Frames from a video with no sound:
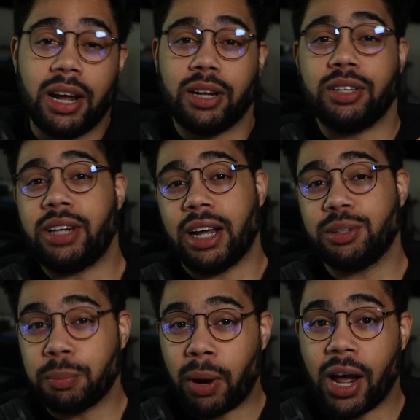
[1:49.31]
That's
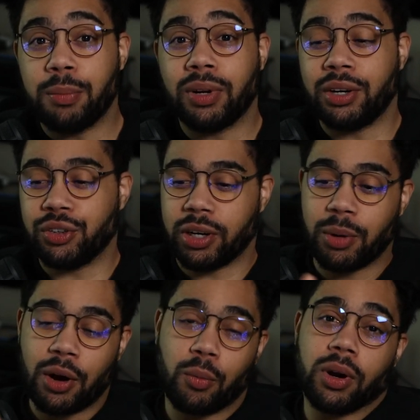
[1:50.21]
a pipeline
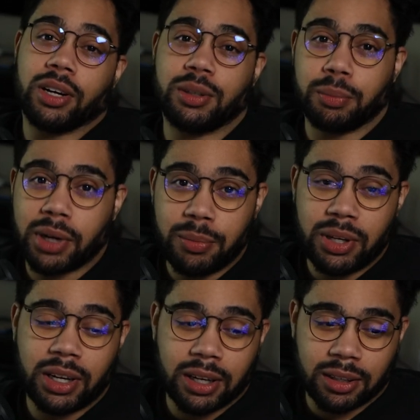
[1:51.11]
dream. Whereas
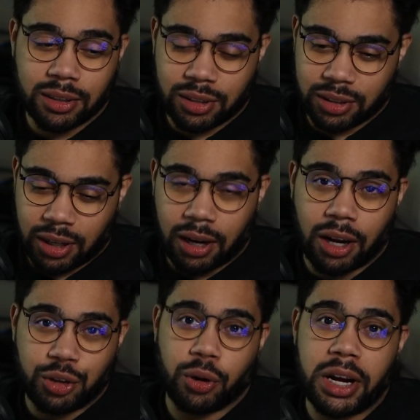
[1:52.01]
maybe getting
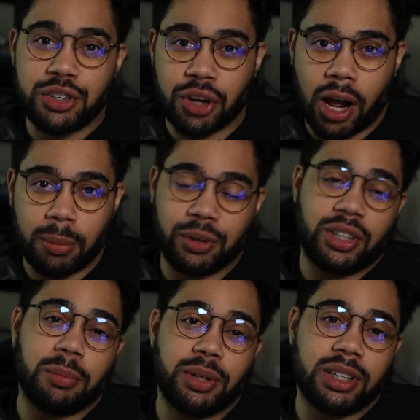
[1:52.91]
a, trade job or
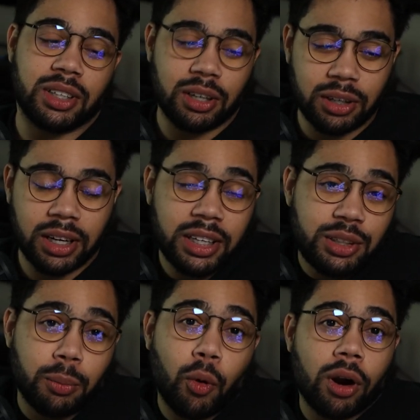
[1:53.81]
something is a, at
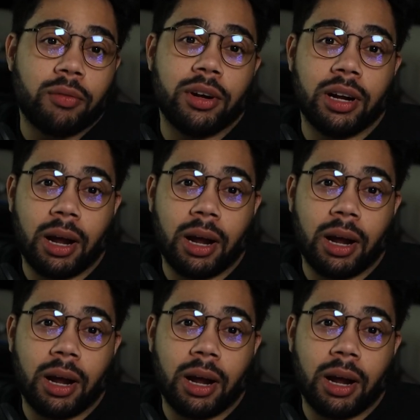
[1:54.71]
least a more of a,